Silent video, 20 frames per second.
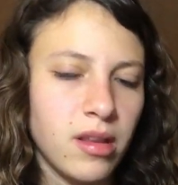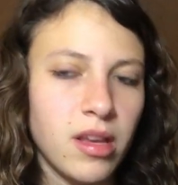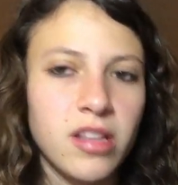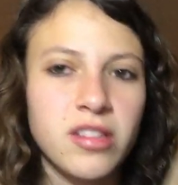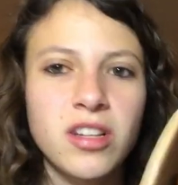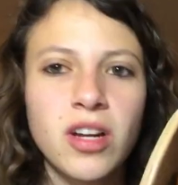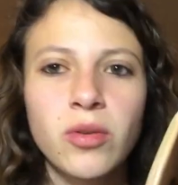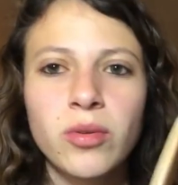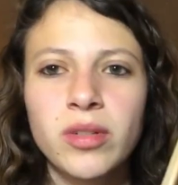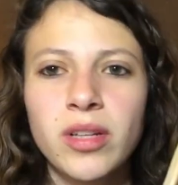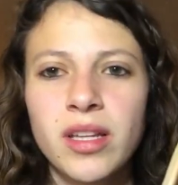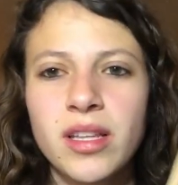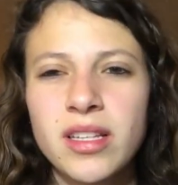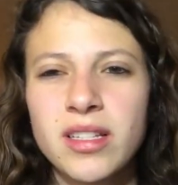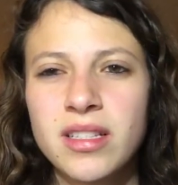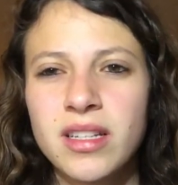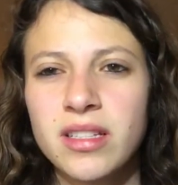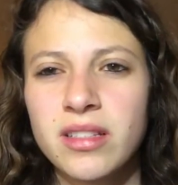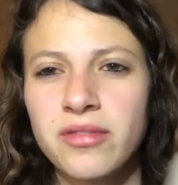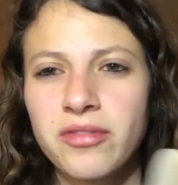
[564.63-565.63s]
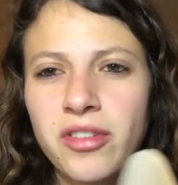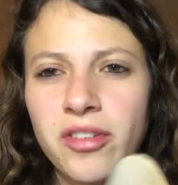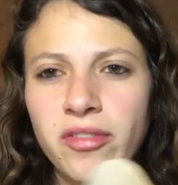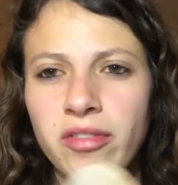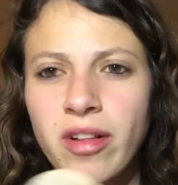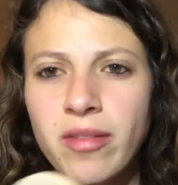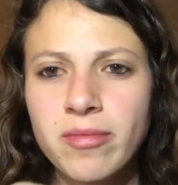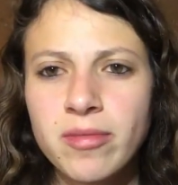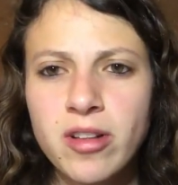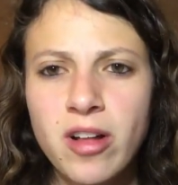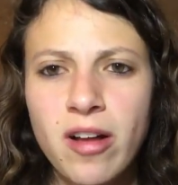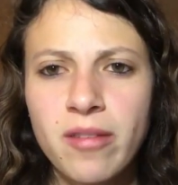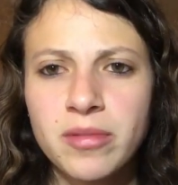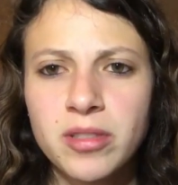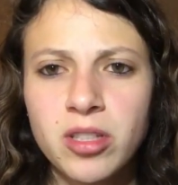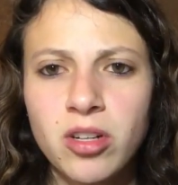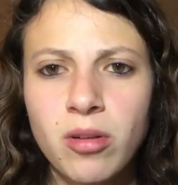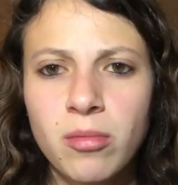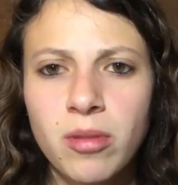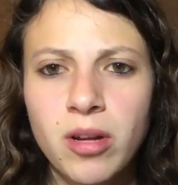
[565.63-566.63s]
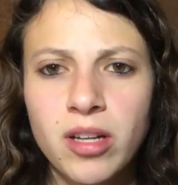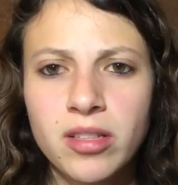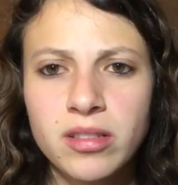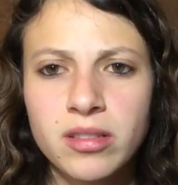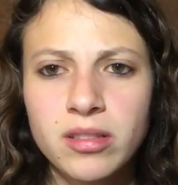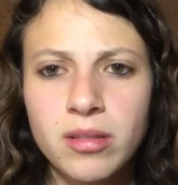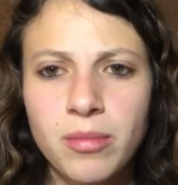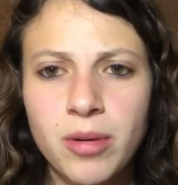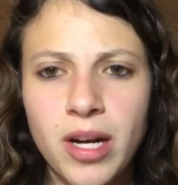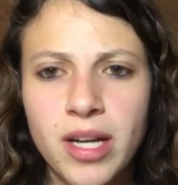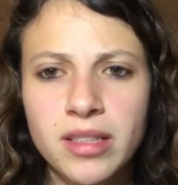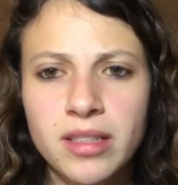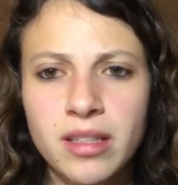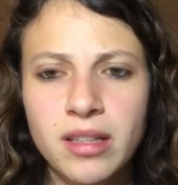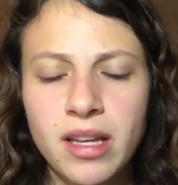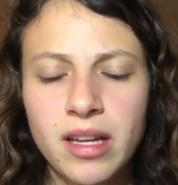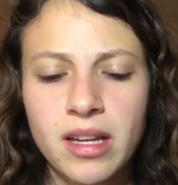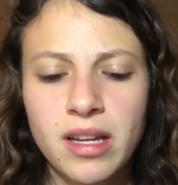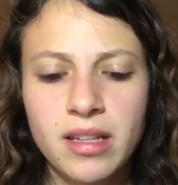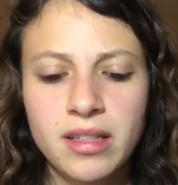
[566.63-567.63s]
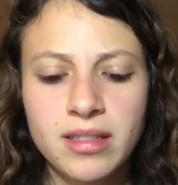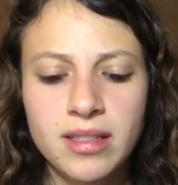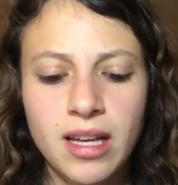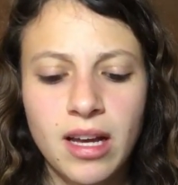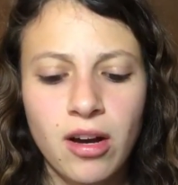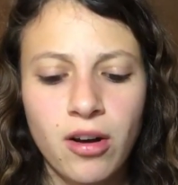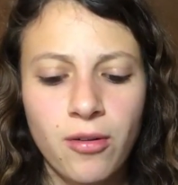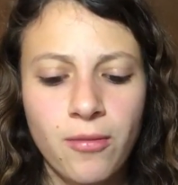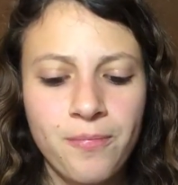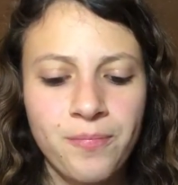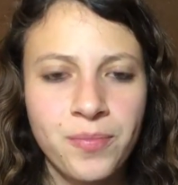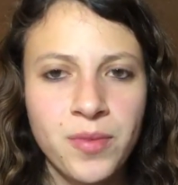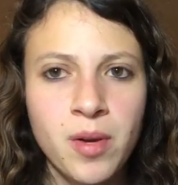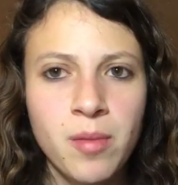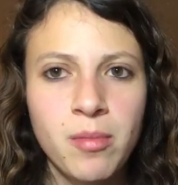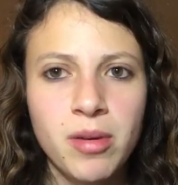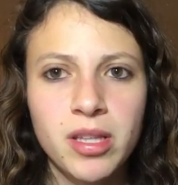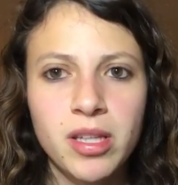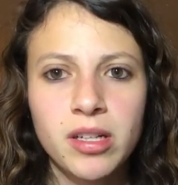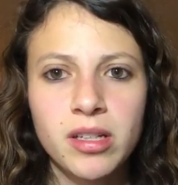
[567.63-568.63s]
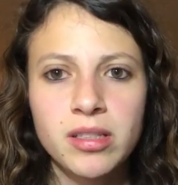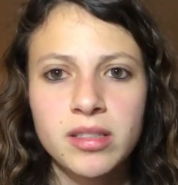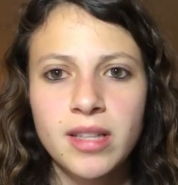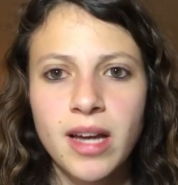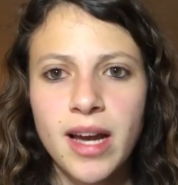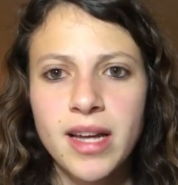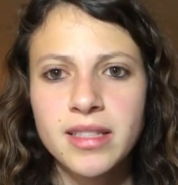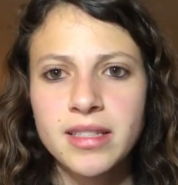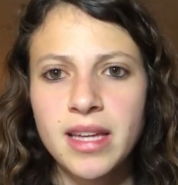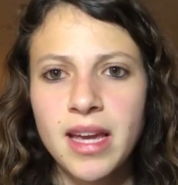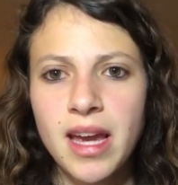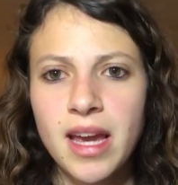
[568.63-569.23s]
It's not really the season for flip-flops, so I'm not surprised that they didn't sell. But they're size